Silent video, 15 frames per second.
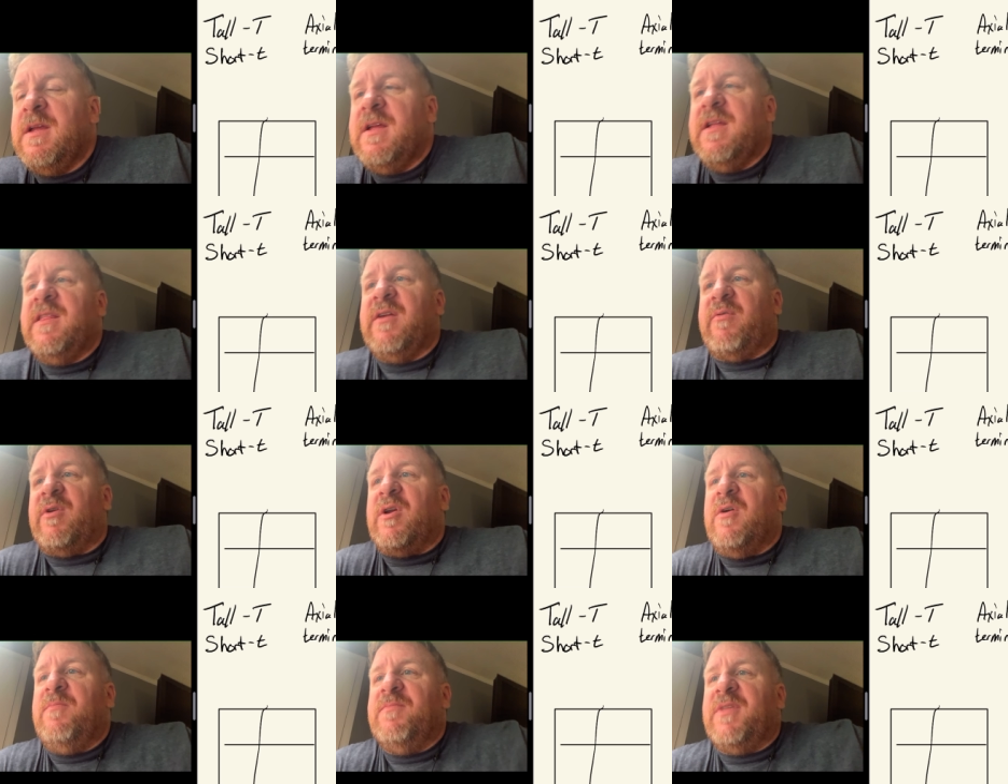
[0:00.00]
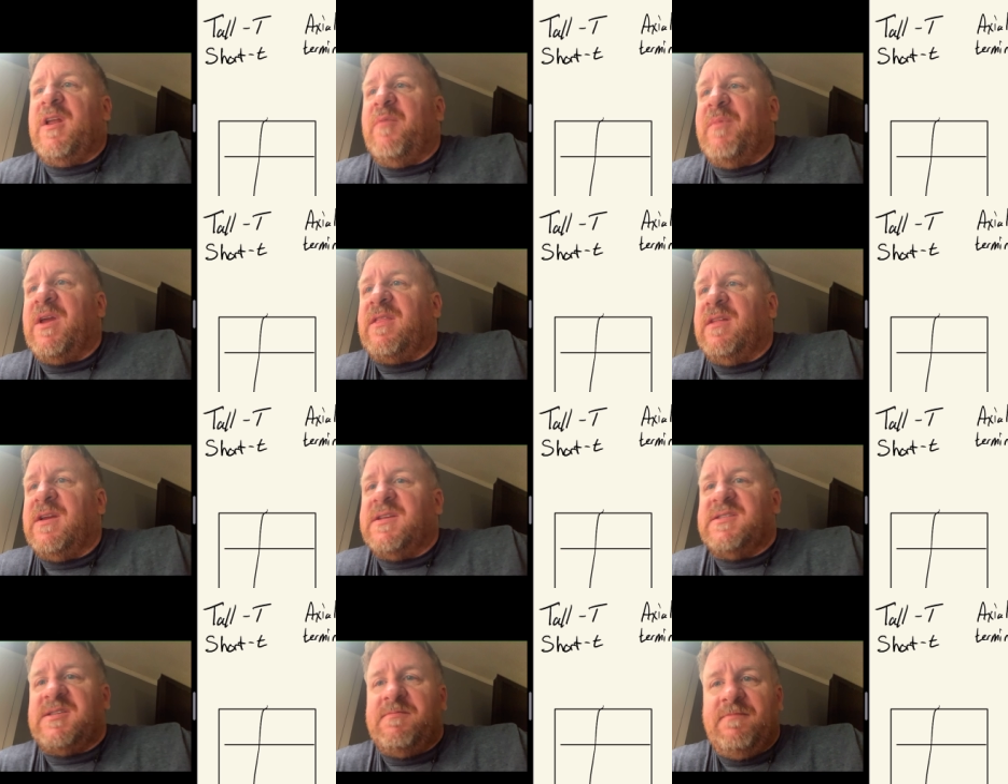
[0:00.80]
There we go. That'll make
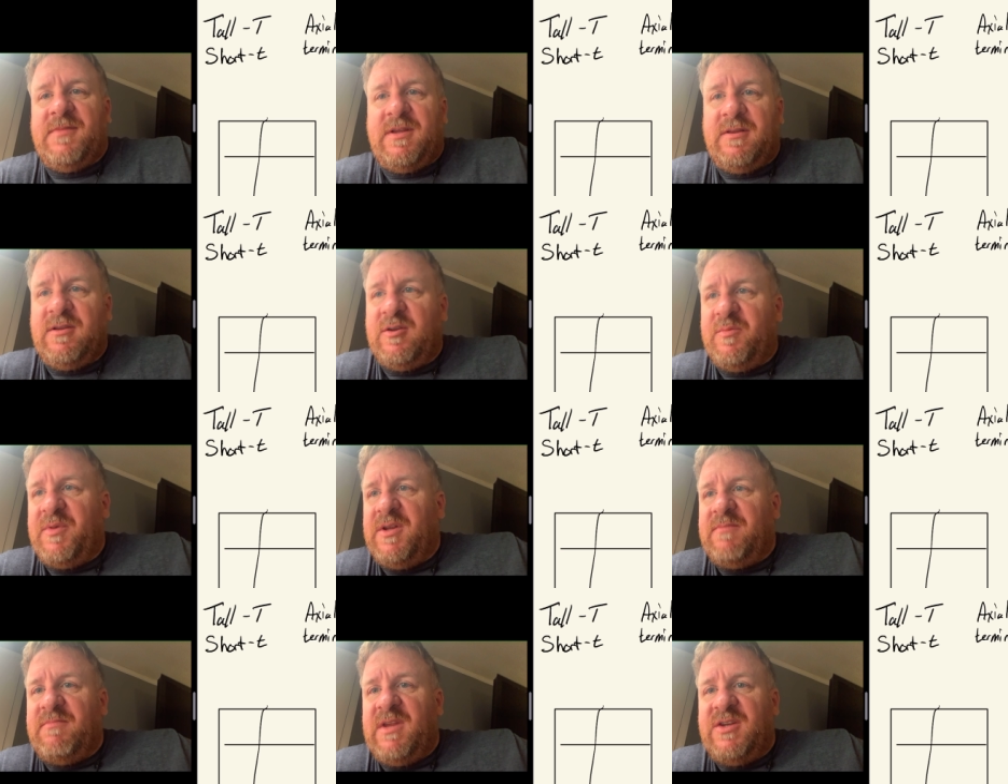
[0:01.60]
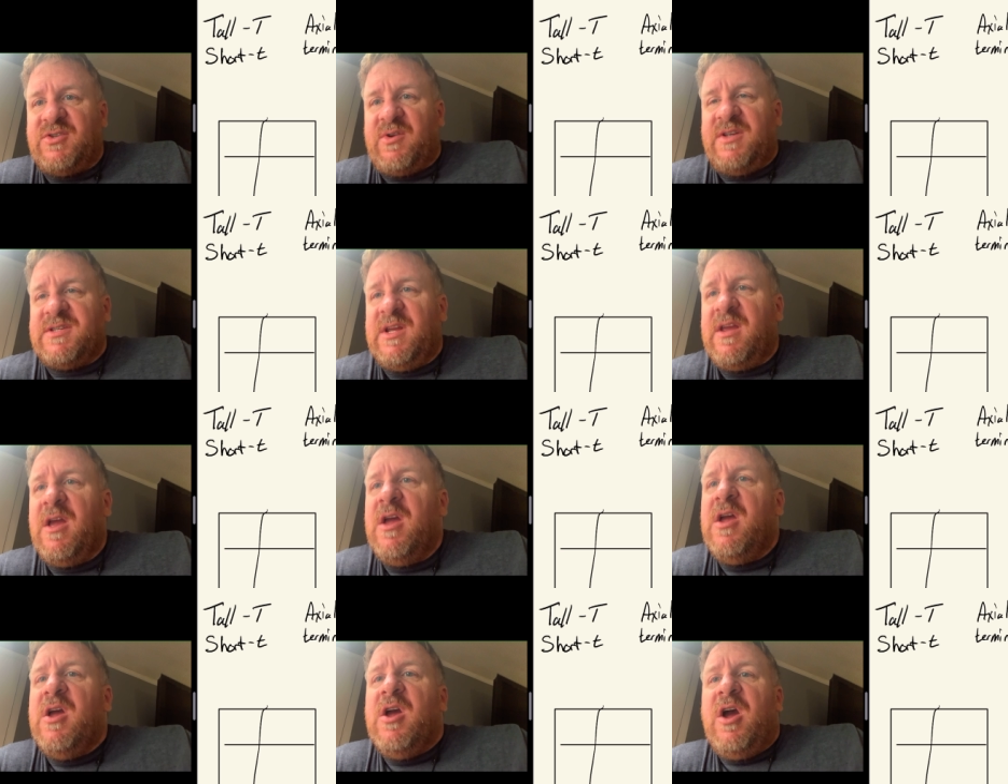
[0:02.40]
things a little bit interesting.
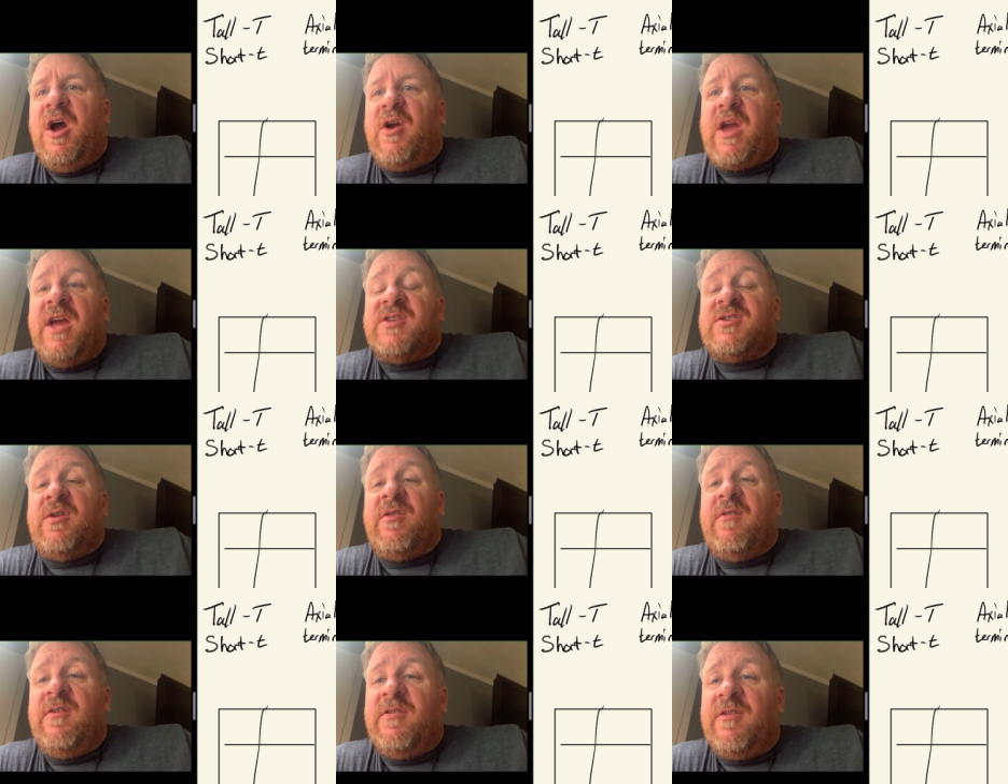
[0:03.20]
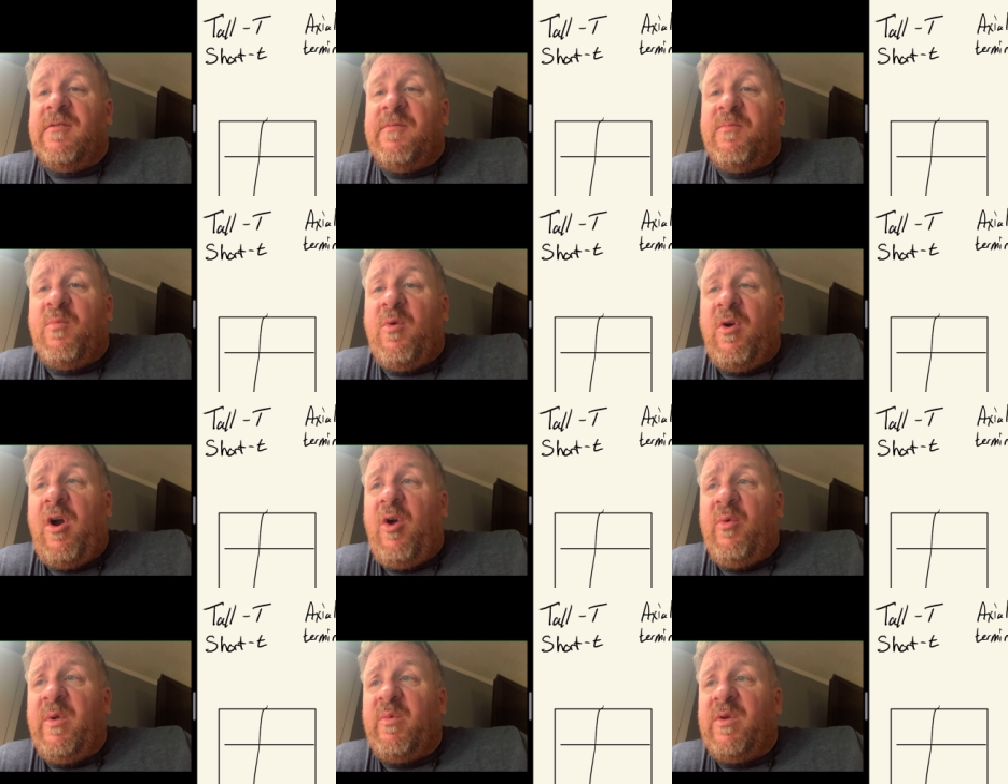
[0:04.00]
Okay, so the
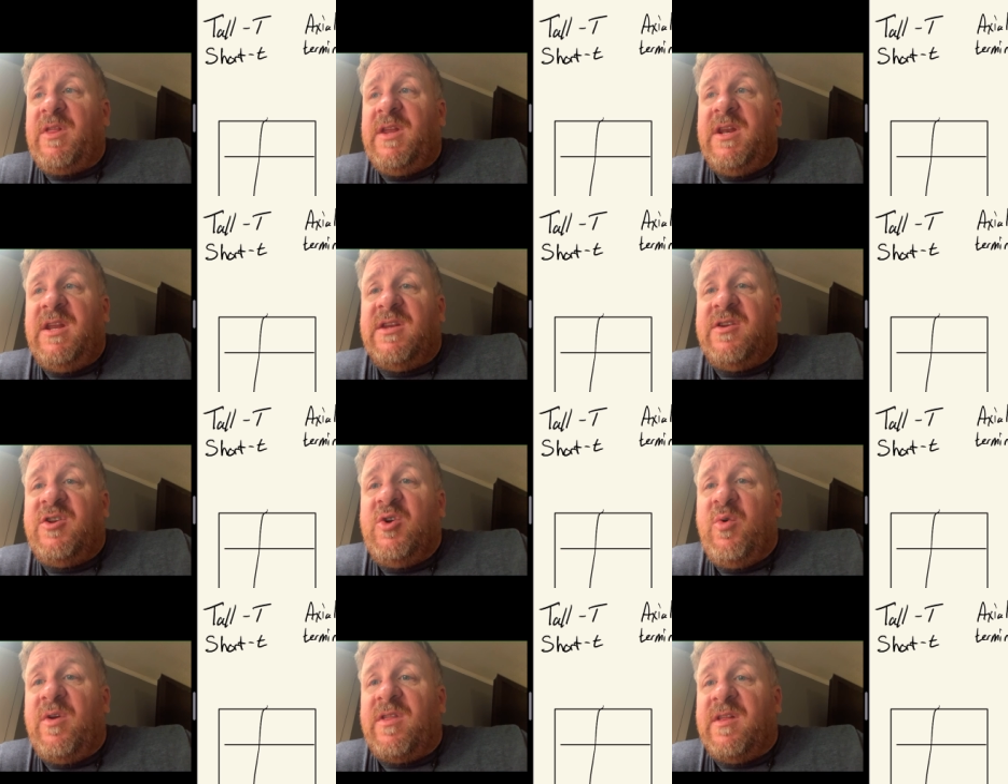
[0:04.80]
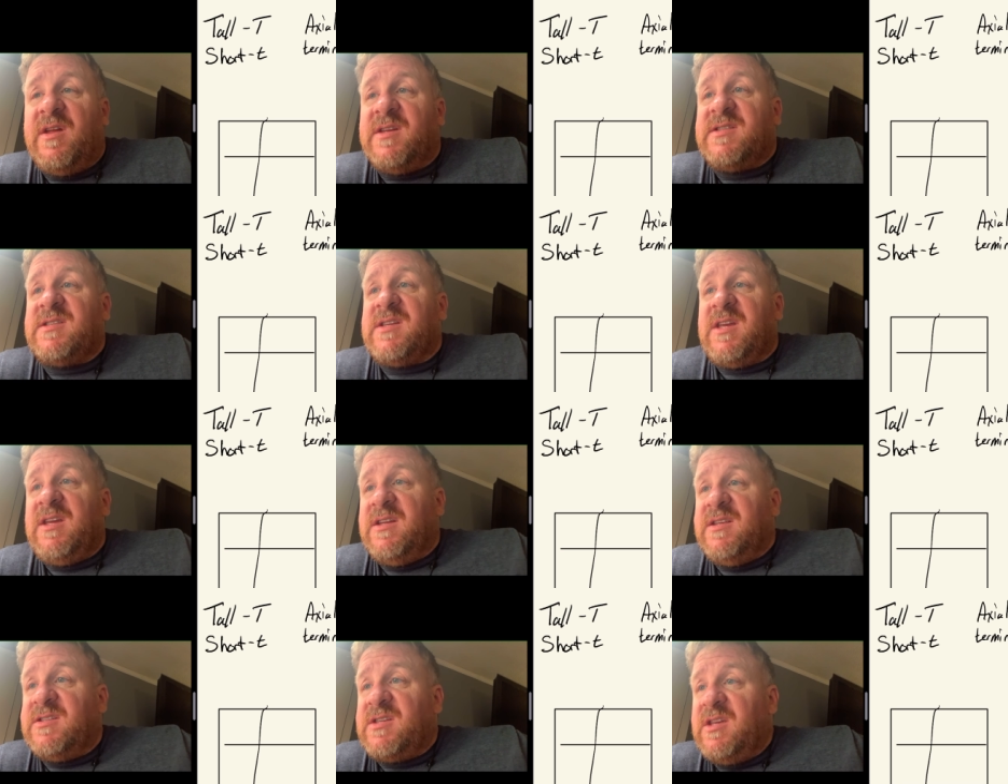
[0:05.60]
all we really need to do with this
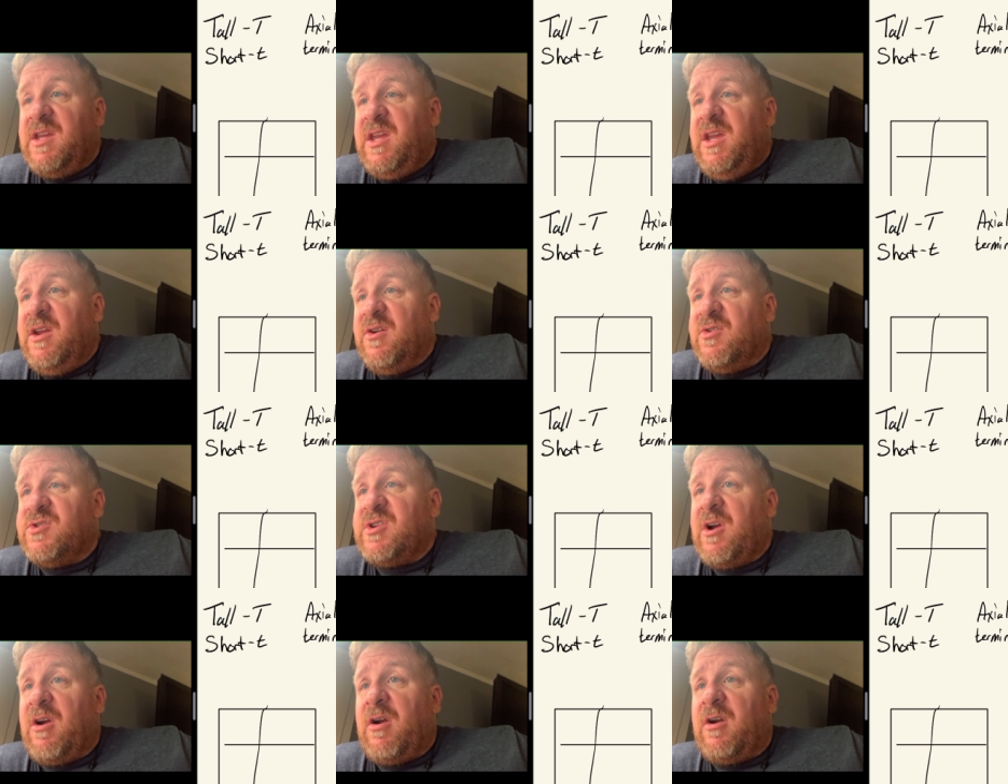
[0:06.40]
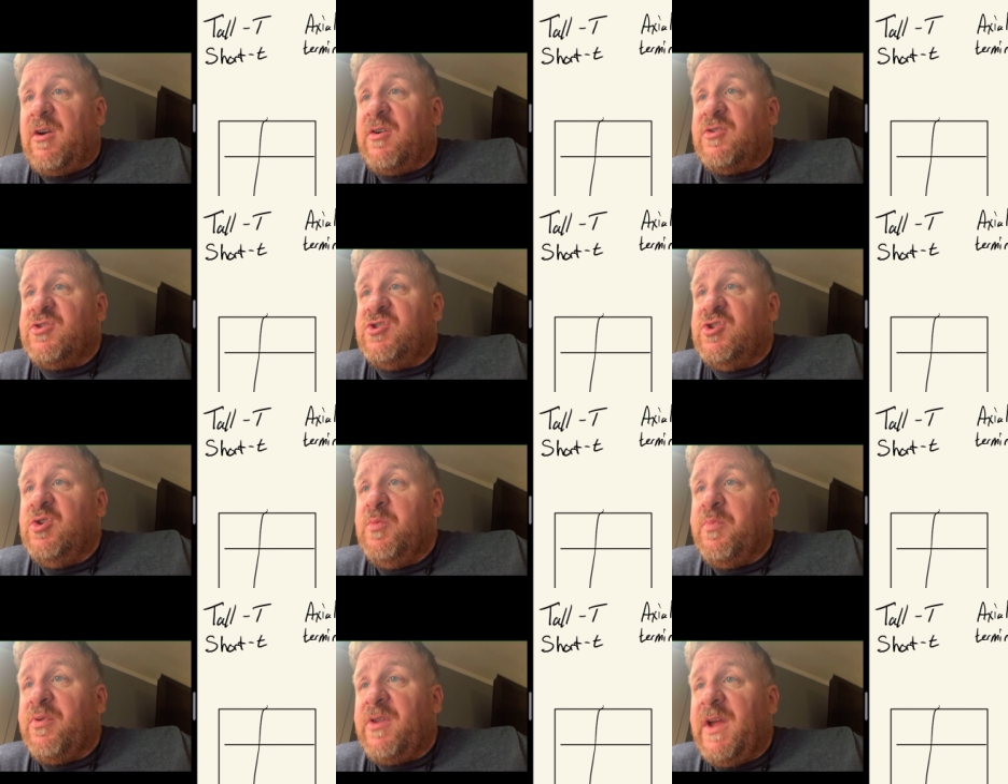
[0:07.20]
is here's our two
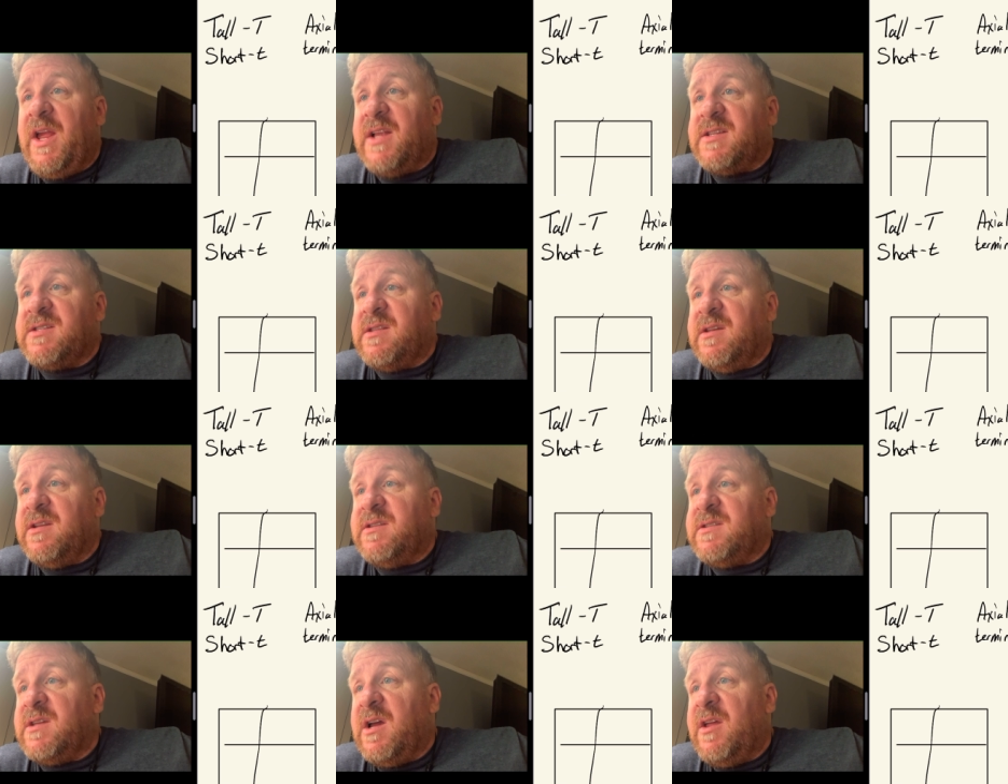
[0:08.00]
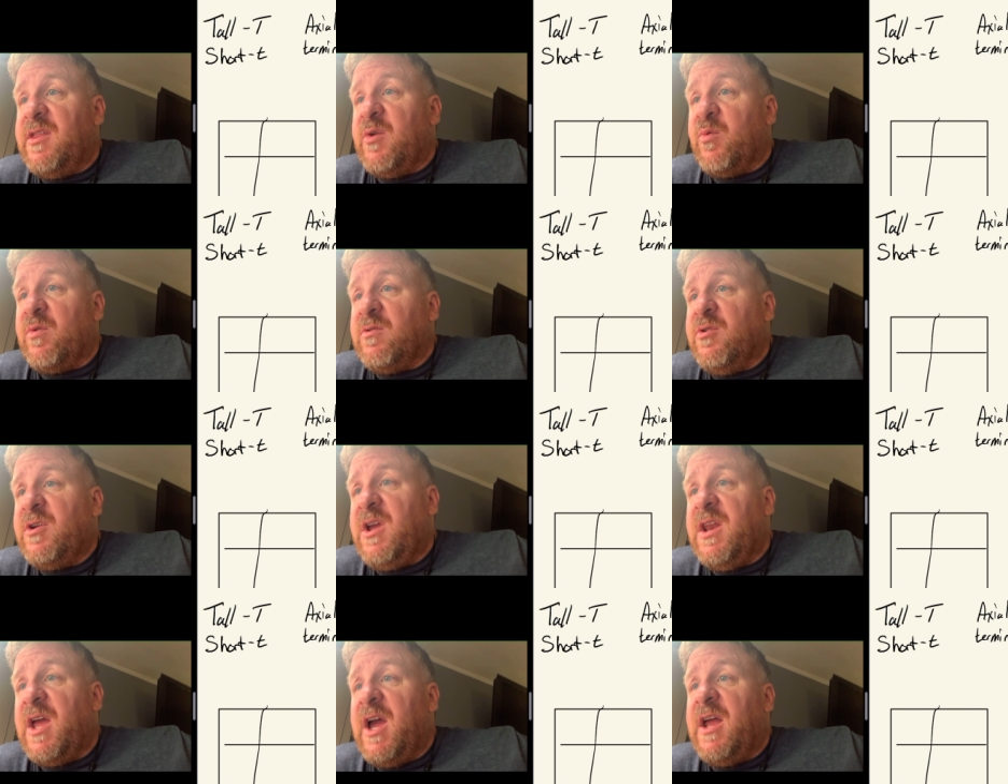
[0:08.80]
plants that we're
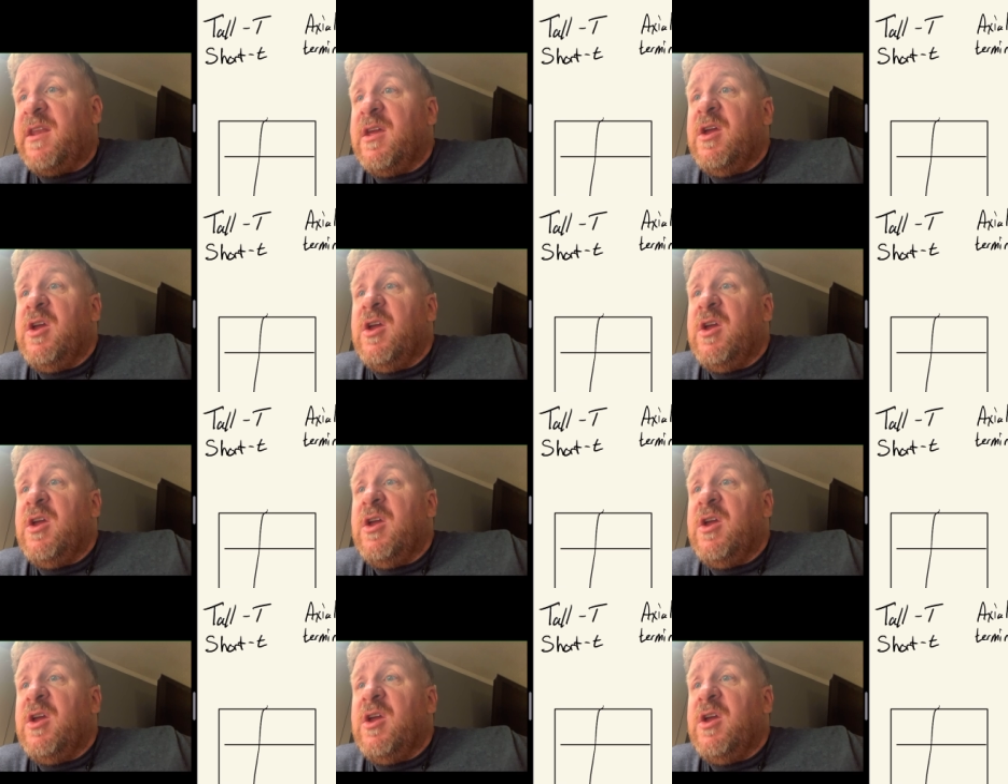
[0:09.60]
looking at.